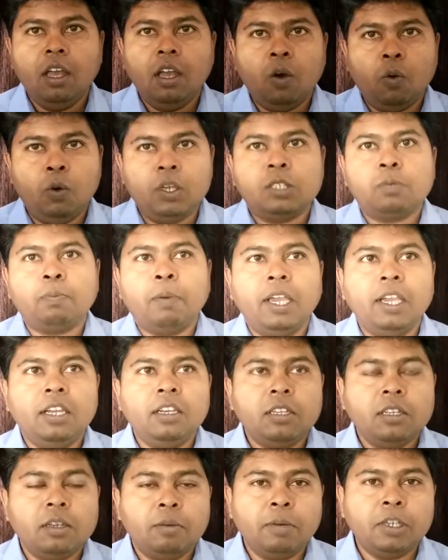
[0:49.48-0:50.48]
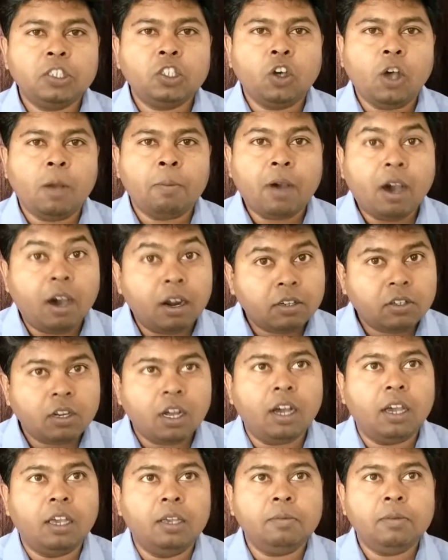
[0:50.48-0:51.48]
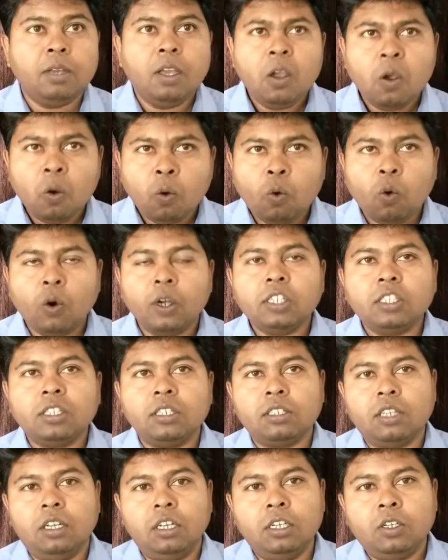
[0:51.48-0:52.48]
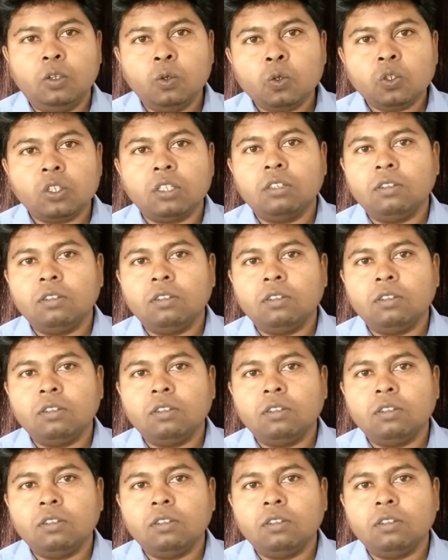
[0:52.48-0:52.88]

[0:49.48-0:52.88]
We spend much of our time consciously to,